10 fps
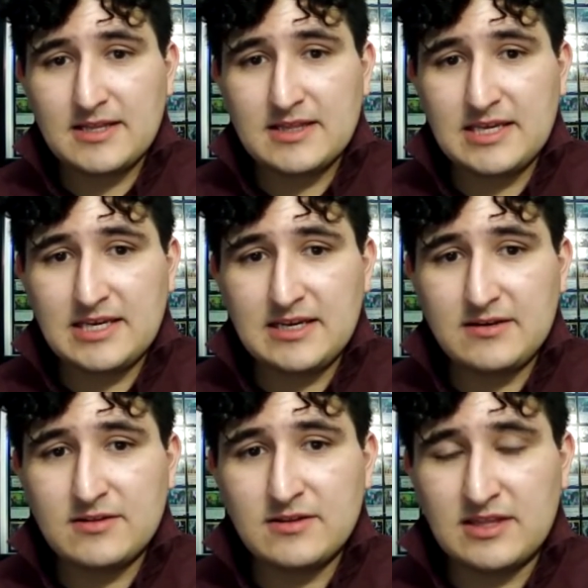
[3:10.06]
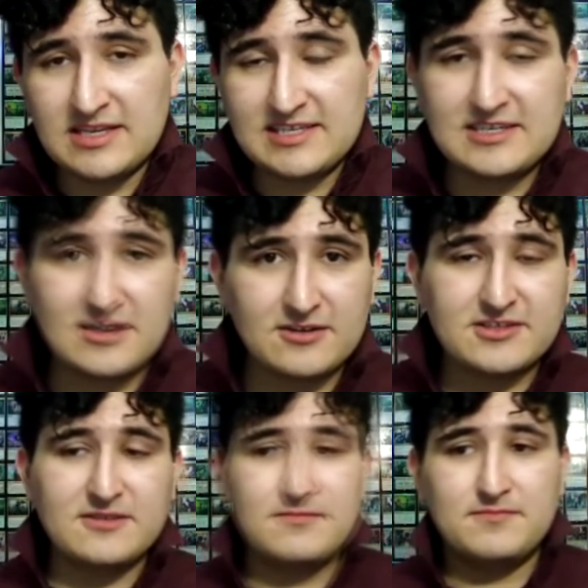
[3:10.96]
because he calls
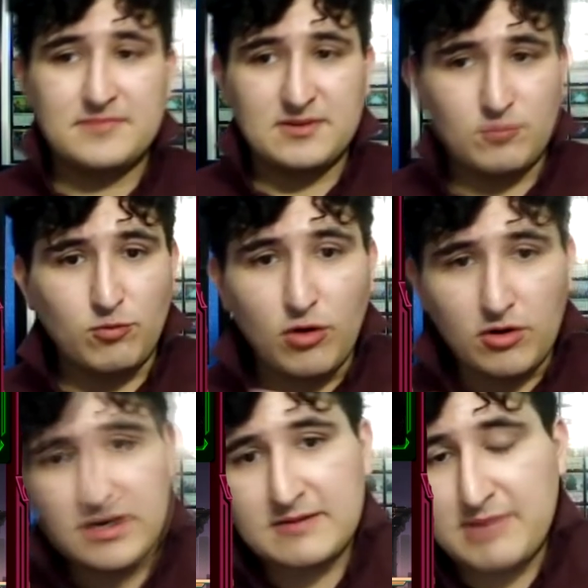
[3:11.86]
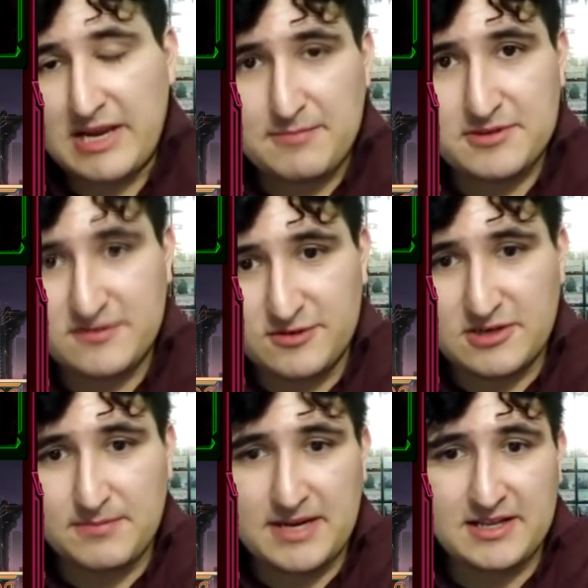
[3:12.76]
them the warring papers of New
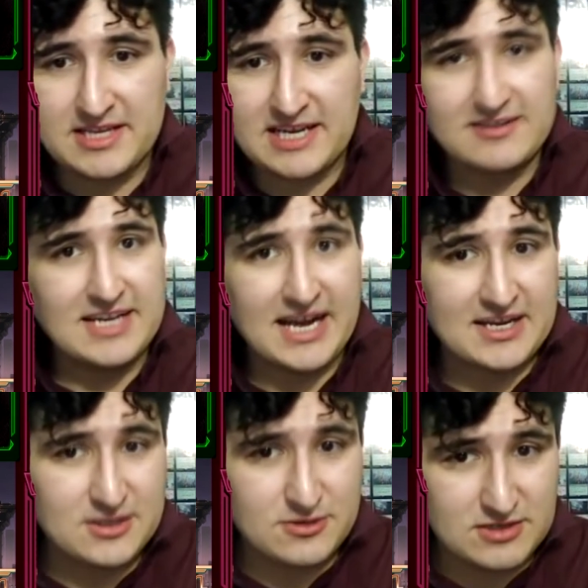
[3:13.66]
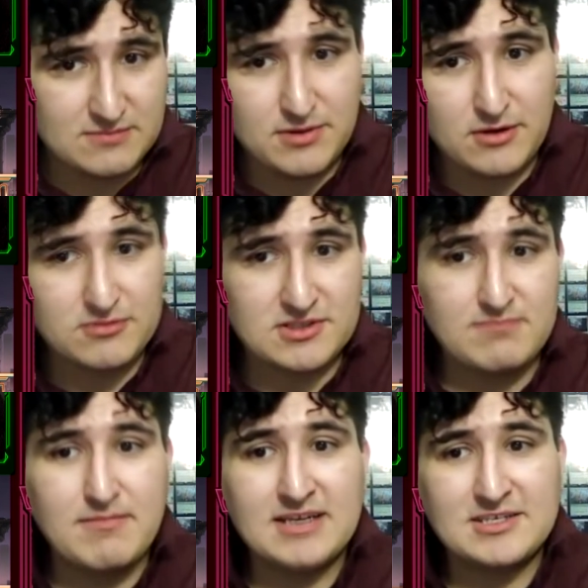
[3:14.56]
Capenna, the Chaldea Union Post, the
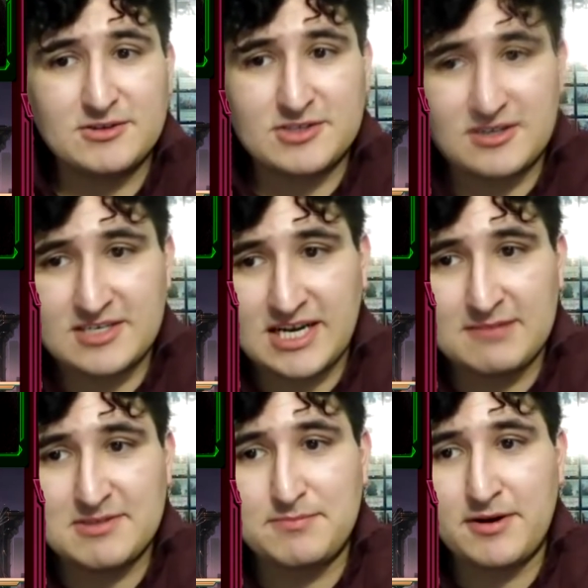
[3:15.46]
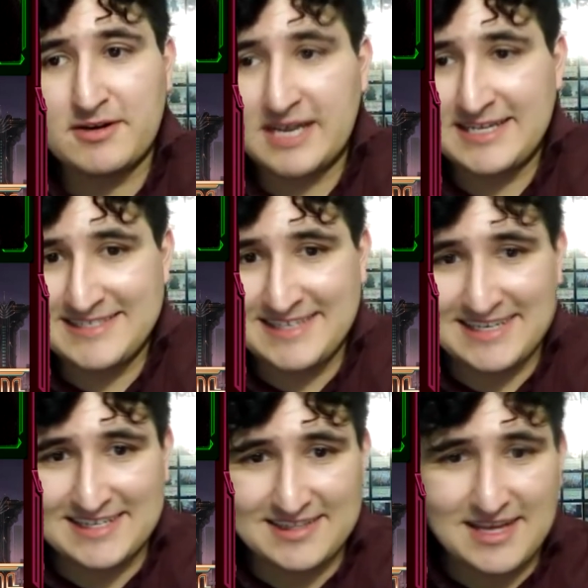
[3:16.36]
Mezio Star Times, the Park Heights
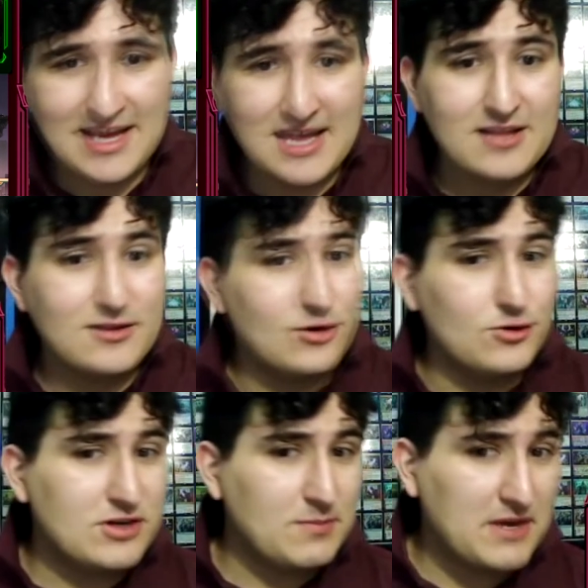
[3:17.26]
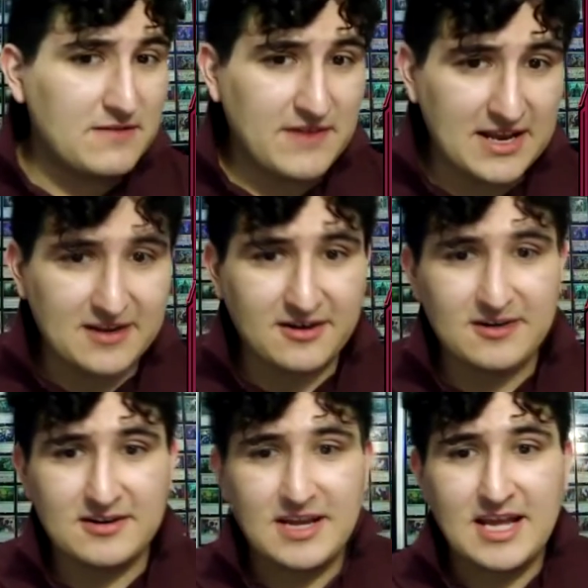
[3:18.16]
Zenith, the New Capenna
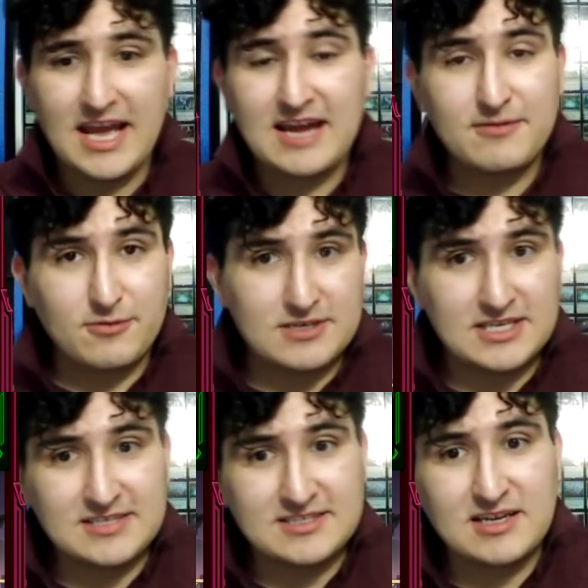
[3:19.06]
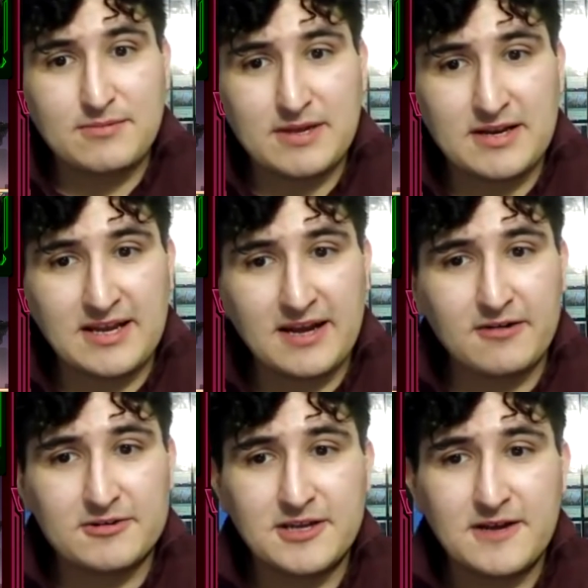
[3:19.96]
Vanguard, and of course the Capenna
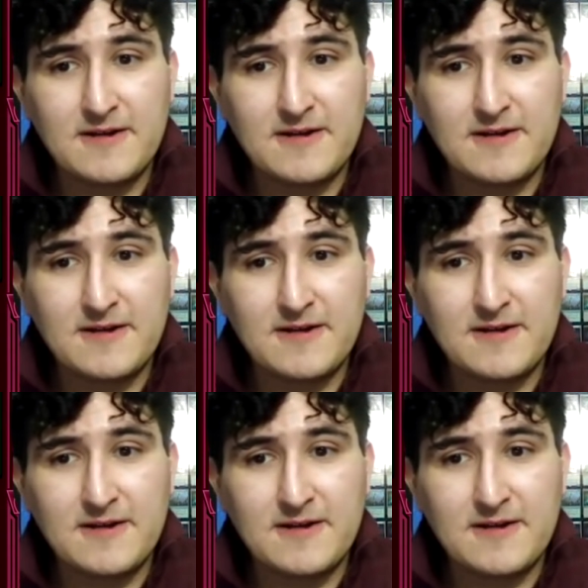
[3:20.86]
Herald.